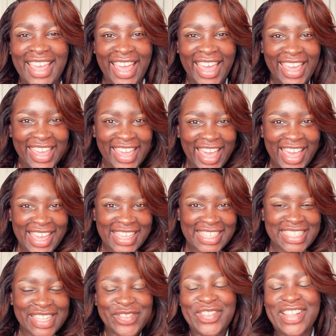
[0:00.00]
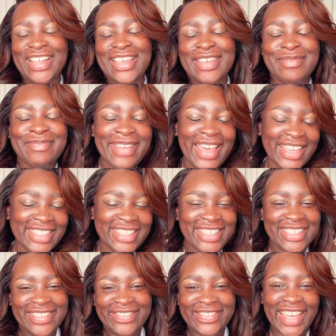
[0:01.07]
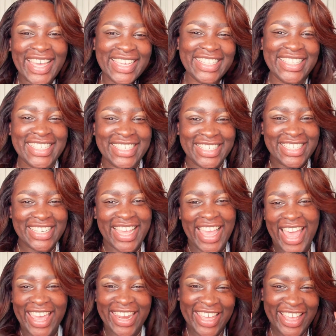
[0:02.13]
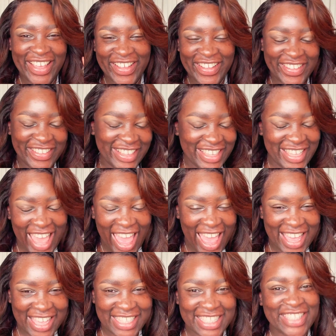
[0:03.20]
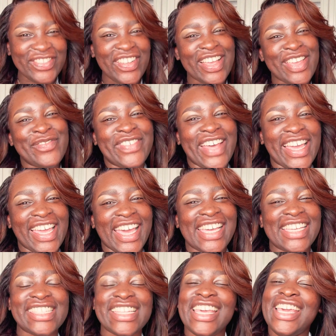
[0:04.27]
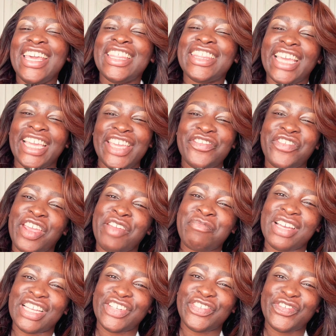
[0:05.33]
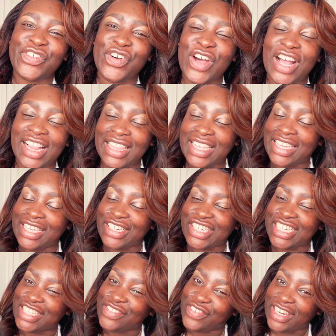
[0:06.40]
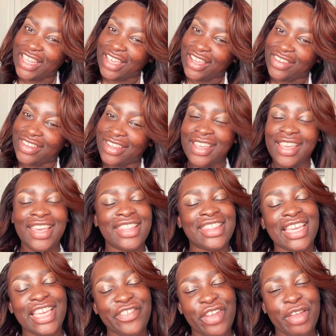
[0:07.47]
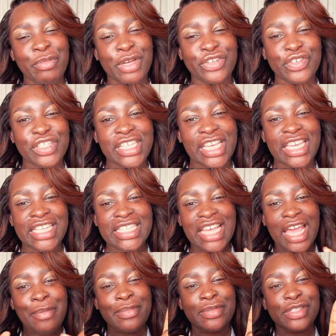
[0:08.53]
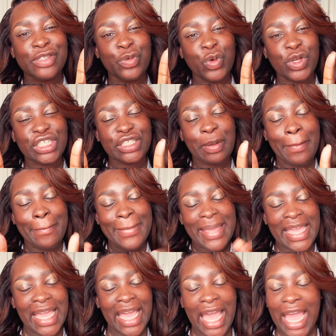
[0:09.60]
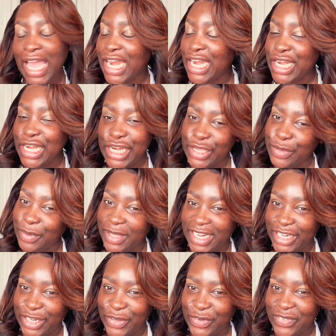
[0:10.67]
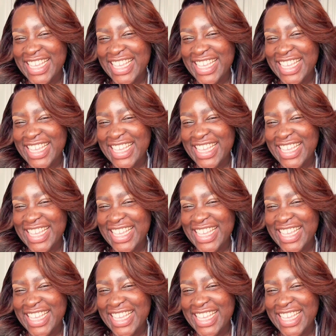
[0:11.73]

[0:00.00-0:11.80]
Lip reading: Hey guys, and welcome back to my channel. Yes, welcome back guys. Thank you very much for clicking on this video. Thank you very much for taking time to watch me do what I do.